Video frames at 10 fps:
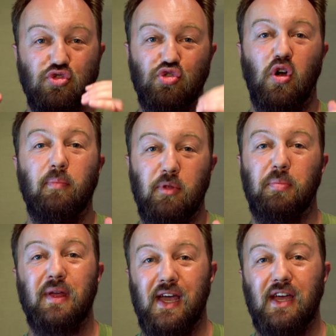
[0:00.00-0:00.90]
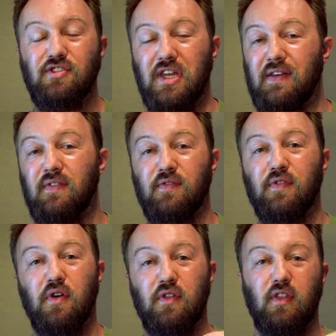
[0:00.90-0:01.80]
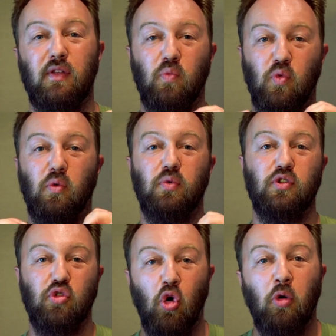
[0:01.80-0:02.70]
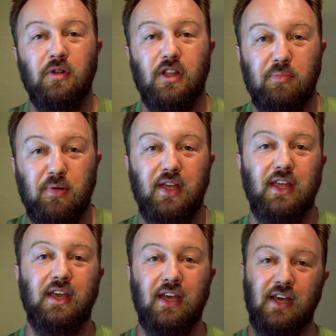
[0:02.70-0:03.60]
drop the pH even further than what would normally be